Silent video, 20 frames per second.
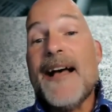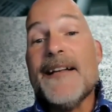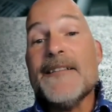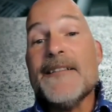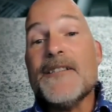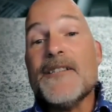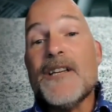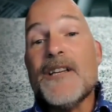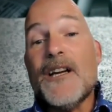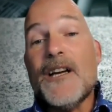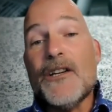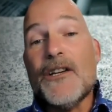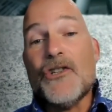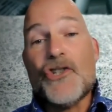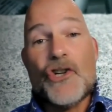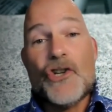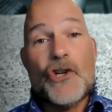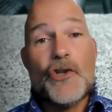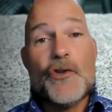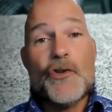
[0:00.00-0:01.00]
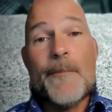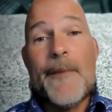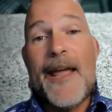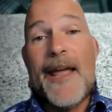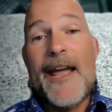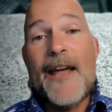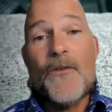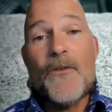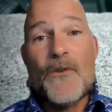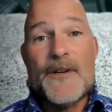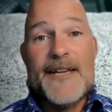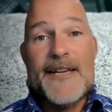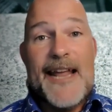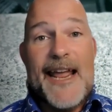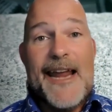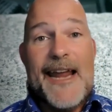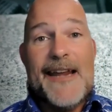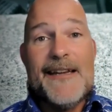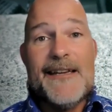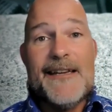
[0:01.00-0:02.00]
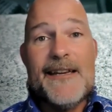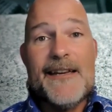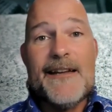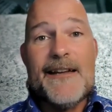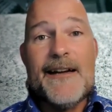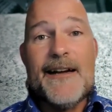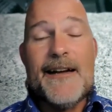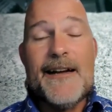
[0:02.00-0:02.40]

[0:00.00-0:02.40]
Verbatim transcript: as a churchman ordained